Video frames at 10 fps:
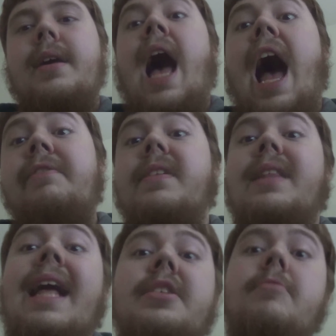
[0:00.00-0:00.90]
I feel
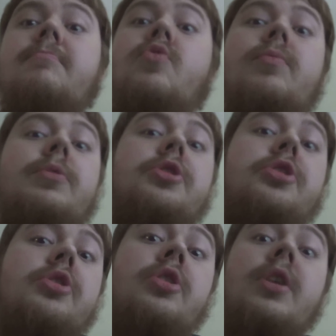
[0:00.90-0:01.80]
that's a
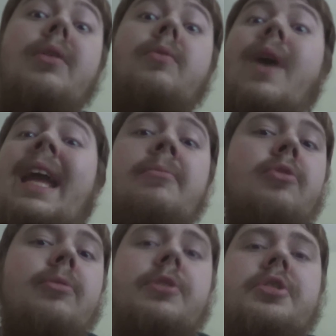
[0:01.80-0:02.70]
way
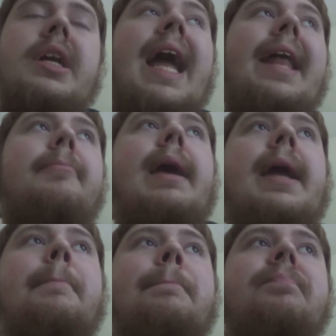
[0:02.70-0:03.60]
more mature anime,